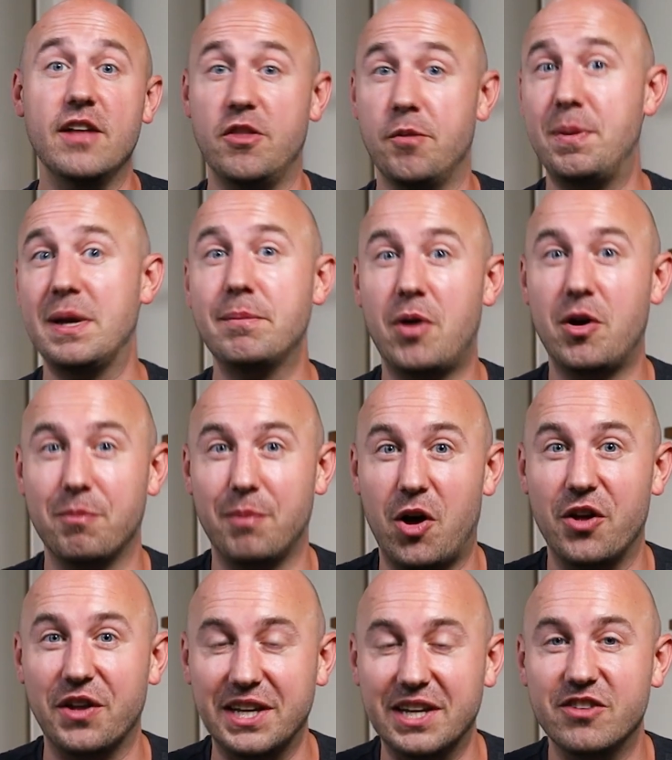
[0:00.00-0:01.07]
the ping pong
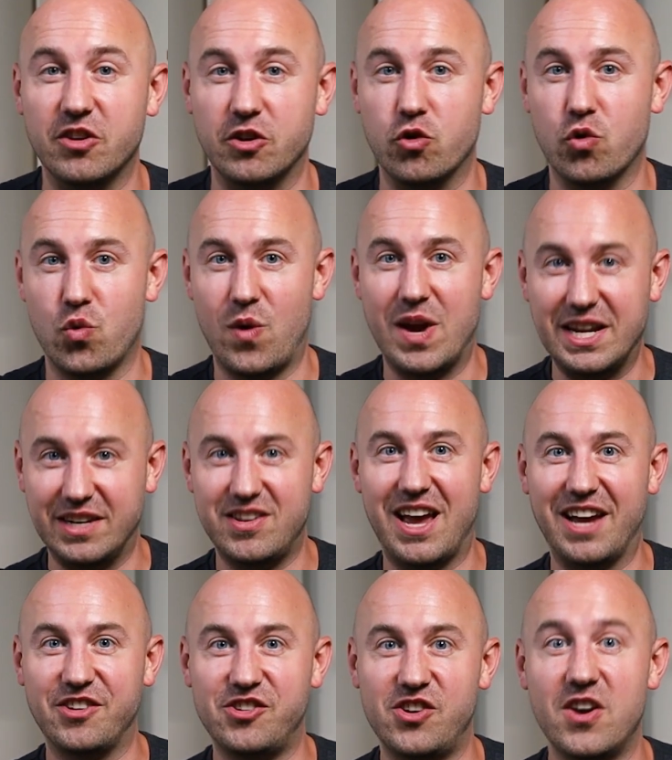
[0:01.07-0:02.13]
ball is a great
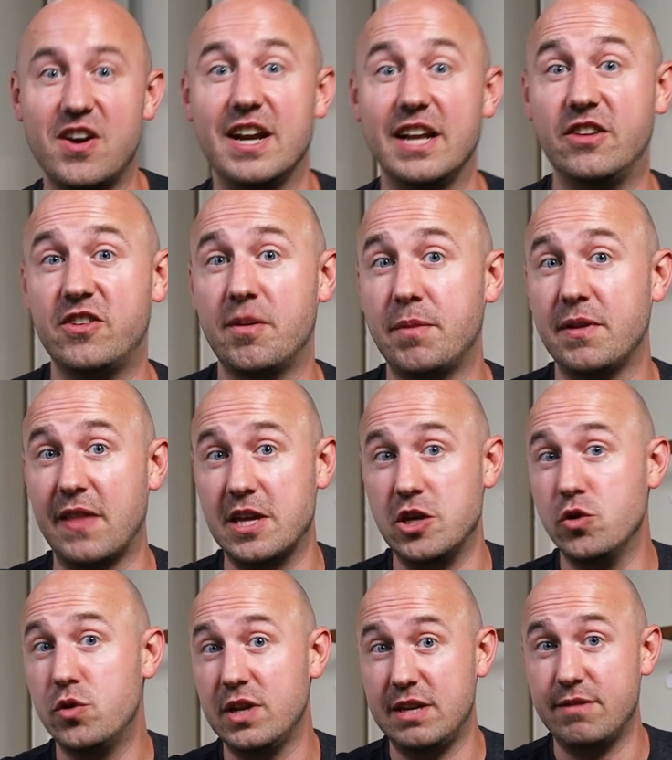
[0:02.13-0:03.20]
texture, and it's something that
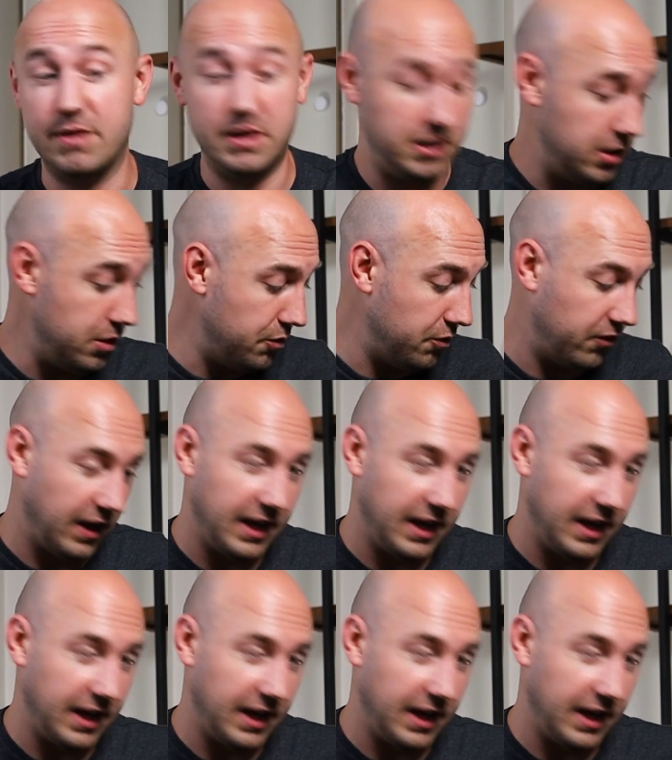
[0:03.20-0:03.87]
you could even use.